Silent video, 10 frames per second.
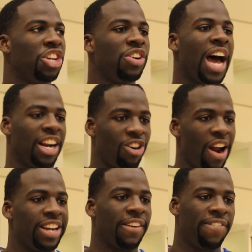You got a
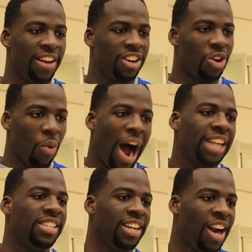great defender to
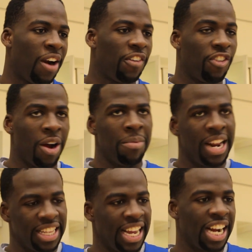watch and learn from,
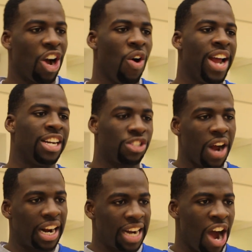and then go in and
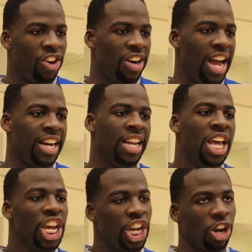try to counter that,
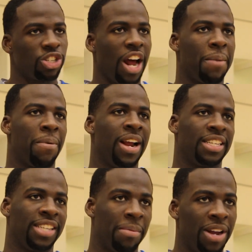and you know, try to bring
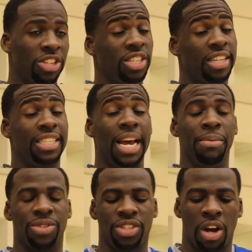something else to the
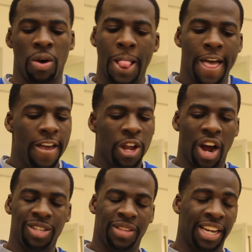table. So, you
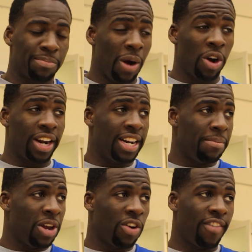know, I think Bogut in the
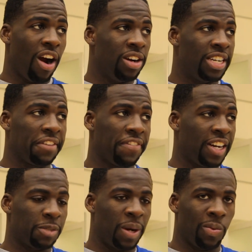middle of our
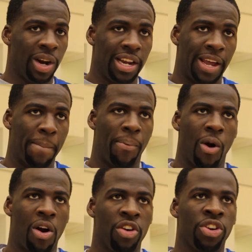defense has been really
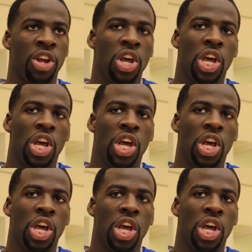important.